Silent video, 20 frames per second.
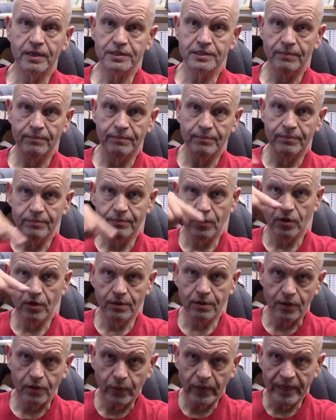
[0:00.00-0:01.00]
I'm
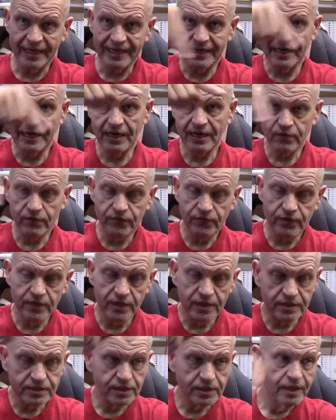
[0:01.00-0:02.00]
going in and out of
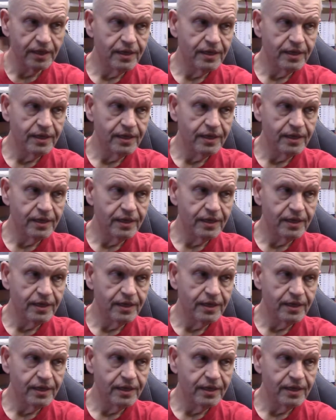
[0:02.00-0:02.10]
things.